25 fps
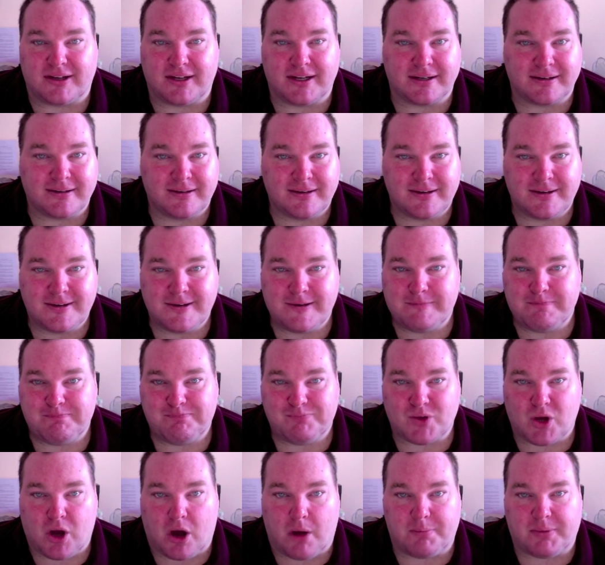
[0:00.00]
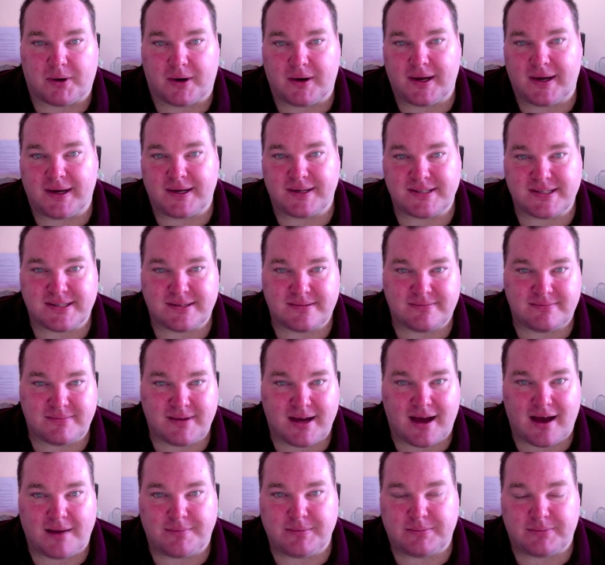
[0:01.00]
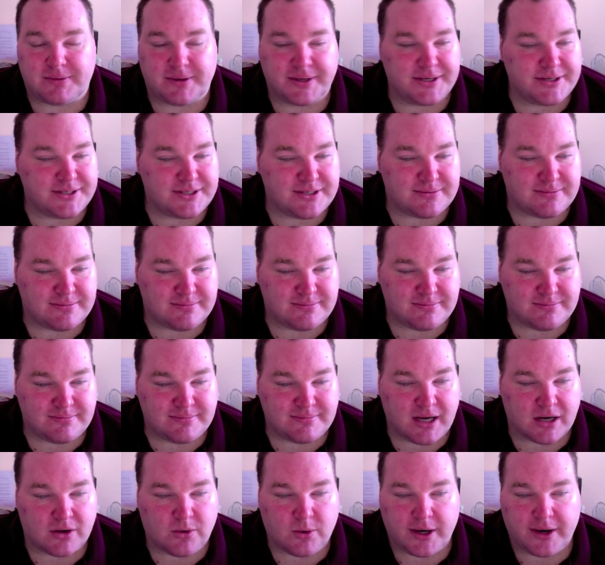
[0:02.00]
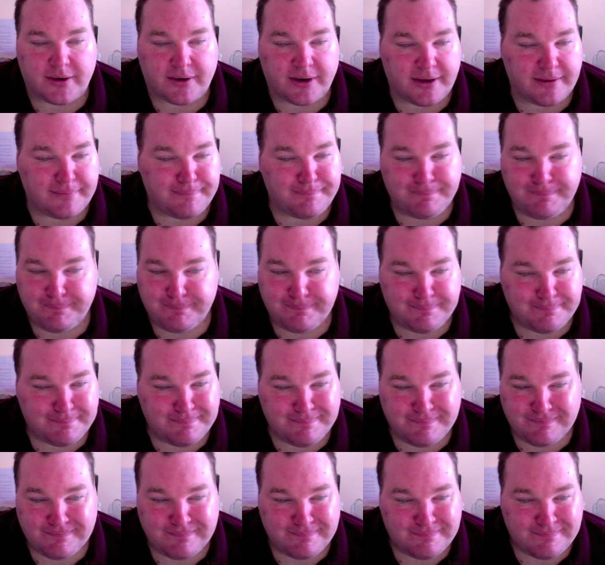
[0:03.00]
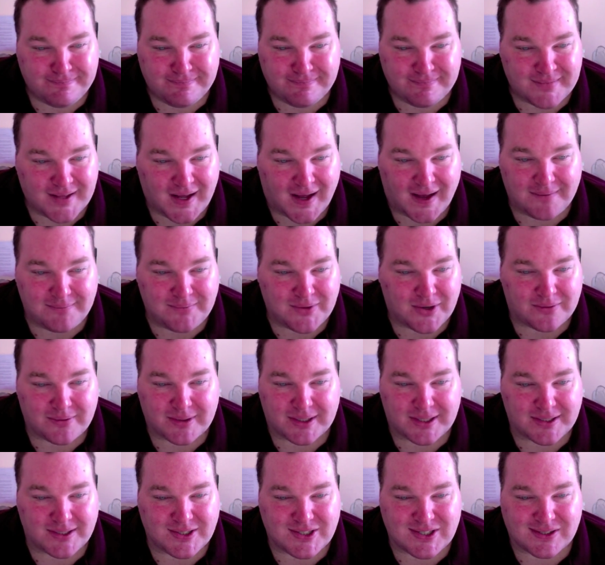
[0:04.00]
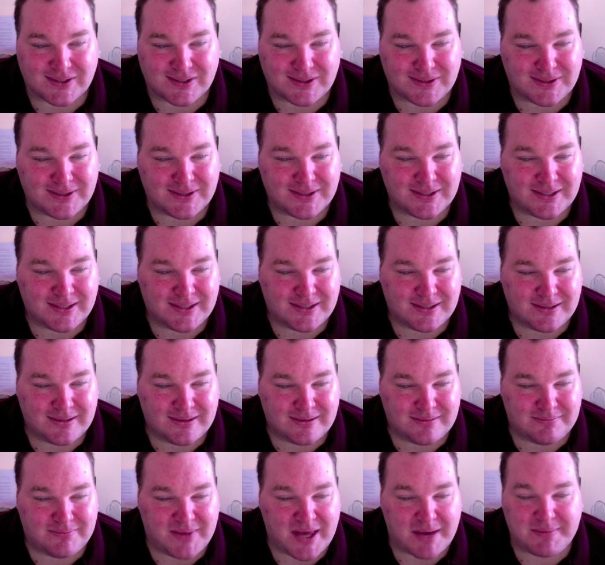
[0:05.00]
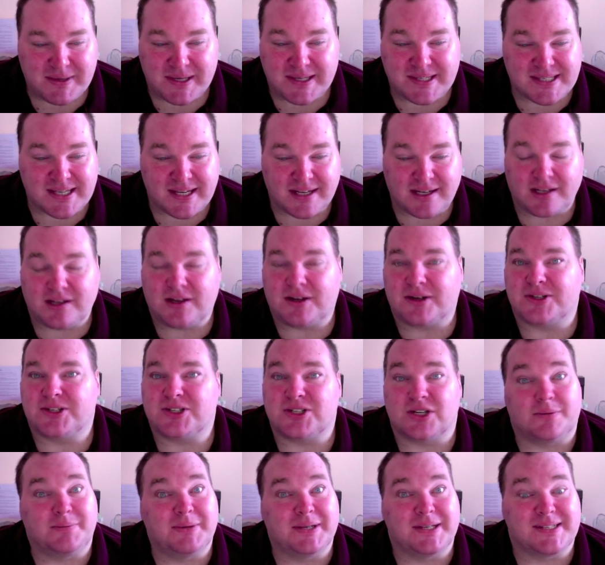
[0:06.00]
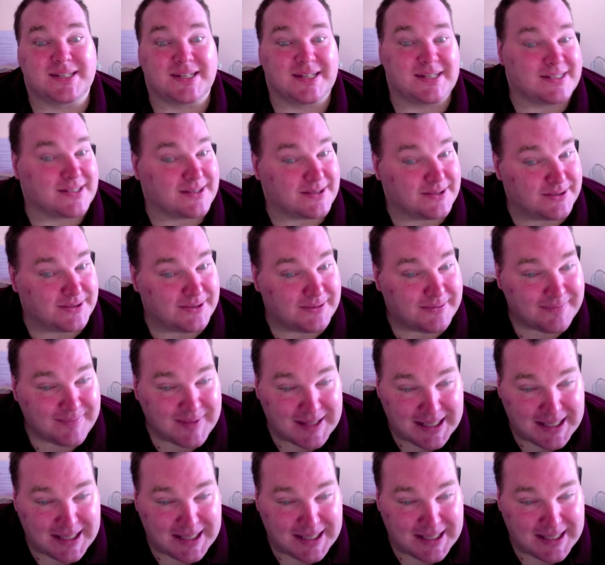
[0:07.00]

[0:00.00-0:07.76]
like Opera House, Harbour Bridge, Aquarium, I'm not really sure. That being said, a lot of shopping sounds good.